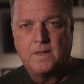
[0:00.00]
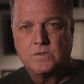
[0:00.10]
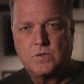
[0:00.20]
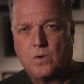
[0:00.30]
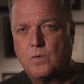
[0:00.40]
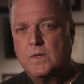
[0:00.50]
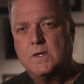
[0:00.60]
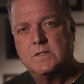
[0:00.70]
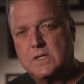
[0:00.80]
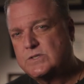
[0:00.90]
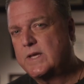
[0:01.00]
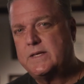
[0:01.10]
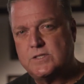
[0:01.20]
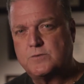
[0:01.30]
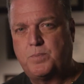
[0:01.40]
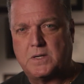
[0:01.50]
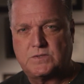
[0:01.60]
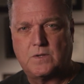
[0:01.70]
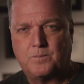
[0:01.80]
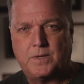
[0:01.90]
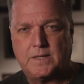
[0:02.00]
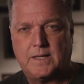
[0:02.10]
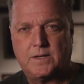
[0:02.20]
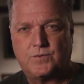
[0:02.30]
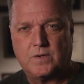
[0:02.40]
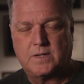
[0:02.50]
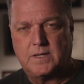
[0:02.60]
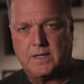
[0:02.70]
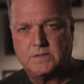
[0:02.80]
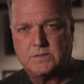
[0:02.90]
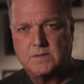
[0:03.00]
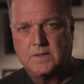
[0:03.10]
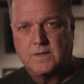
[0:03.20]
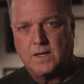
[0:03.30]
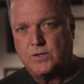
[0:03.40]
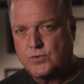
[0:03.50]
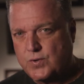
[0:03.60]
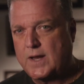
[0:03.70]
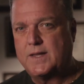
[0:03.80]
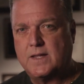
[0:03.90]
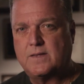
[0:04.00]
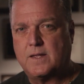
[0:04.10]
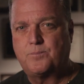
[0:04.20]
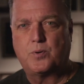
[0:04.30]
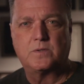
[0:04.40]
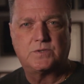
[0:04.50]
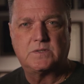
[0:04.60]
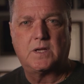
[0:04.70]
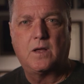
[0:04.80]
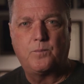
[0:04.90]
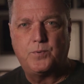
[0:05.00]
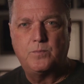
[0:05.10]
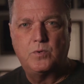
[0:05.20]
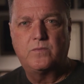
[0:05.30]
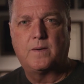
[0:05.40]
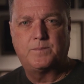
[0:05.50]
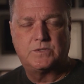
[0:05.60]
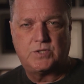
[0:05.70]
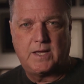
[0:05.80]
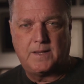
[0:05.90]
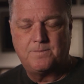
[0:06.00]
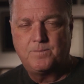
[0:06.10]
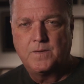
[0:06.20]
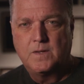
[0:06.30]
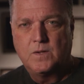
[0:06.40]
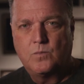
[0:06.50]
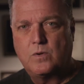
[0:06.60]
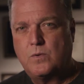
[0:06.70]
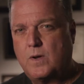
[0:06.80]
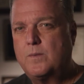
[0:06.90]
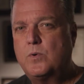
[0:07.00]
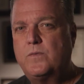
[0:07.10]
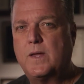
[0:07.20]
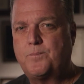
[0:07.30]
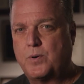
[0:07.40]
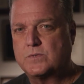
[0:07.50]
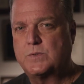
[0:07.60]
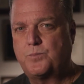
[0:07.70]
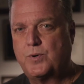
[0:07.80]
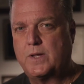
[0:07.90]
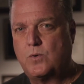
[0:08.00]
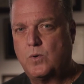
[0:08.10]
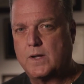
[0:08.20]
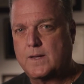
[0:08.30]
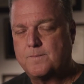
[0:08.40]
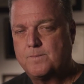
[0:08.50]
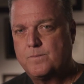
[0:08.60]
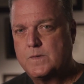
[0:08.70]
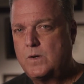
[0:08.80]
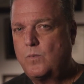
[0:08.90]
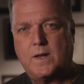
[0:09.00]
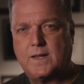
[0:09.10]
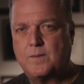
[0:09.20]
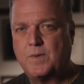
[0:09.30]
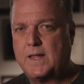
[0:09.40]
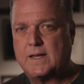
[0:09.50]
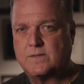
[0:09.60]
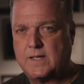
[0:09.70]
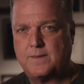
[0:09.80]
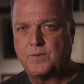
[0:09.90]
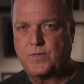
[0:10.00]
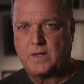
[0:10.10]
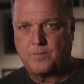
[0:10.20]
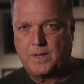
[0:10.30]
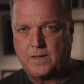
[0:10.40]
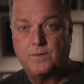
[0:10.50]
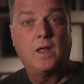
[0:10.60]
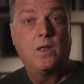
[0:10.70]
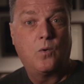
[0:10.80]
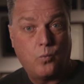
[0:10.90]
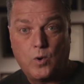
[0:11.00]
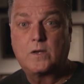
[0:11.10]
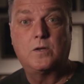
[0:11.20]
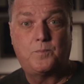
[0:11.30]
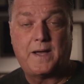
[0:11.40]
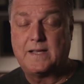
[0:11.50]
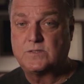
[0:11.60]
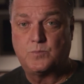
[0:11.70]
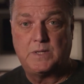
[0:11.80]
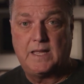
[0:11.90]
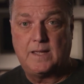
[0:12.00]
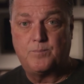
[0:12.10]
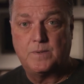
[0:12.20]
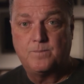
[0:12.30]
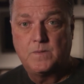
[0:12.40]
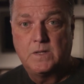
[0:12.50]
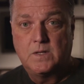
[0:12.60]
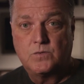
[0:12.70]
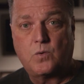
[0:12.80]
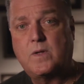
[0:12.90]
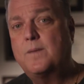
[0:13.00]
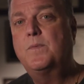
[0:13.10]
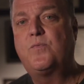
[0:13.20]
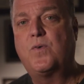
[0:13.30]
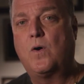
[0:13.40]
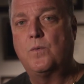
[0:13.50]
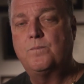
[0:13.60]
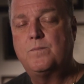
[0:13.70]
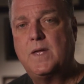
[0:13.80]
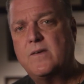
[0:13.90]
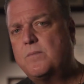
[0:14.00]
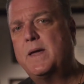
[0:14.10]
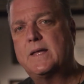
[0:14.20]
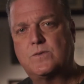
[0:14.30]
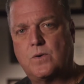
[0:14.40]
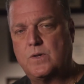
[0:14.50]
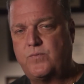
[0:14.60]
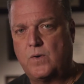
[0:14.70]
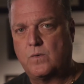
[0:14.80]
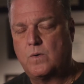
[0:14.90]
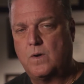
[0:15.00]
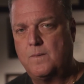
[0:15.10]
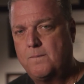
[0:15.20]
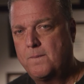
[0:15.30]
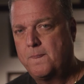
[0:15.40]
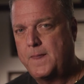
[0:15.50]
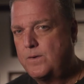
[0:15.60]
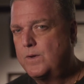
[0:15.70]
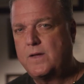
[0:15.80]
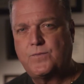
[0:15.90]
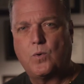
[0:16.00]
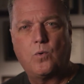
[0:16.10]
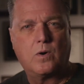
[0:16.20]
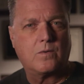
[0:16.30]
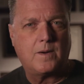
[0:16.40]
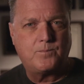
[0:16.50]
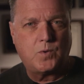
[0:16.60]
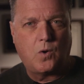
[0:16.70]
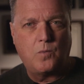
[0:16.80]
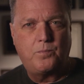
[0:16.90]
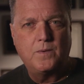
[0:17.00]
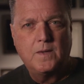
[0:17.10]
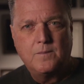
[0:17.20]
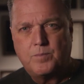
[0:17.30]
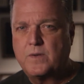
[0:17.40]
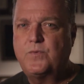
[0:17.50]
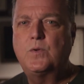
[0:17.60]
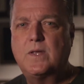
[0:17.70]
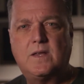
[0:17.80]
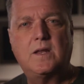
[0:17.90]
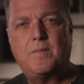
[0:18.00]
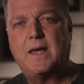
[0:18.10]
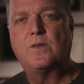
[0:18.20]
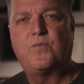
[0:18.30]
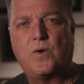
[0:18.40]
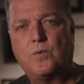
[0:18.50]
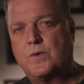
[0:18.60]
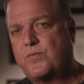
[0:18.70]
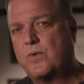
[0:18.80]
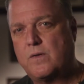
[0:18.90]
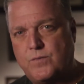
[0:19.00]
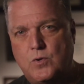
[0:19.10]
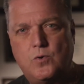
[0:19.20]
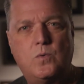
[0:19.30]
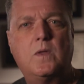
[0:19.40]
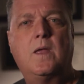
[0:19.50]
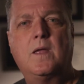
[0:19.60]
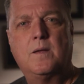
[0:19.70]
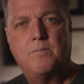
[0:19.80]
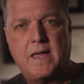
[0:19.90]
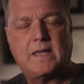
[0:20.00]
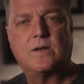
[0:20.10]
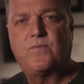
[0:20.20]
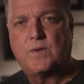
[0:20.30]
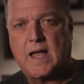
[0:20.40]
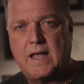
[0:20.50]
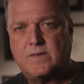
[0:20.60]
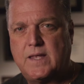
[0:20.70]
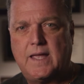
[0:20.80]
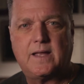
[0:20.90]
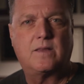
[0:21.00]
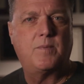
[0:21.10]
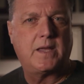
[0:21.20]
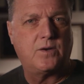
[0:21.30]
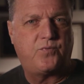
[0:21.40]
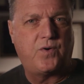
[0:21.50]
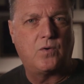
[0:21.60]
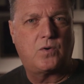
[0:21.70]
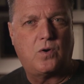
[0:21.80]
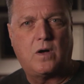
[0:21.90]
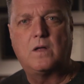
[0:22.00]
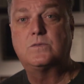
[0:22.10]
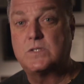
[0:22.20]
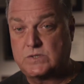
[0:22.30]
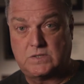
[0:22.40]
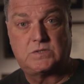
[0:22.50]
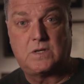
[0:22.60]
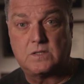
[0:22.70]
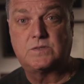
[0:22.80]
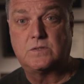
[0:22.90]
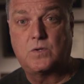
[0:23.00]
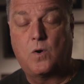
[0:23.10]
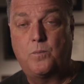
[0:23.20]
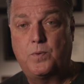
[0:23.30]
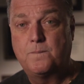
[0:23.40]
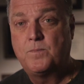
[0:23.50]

So let's say you just bust somebody on a drug case and you're trying to get that person to help you move up the chain. Well, you want to move that person pretty quick. You don't want to give them a lot of time to think about what could possibly happen. So give them the phone. Have them make a dirty phone call. They don't have to order up dope, but if you can get them on the phone in front of you, making a contact, making a phone call, just discussing dope,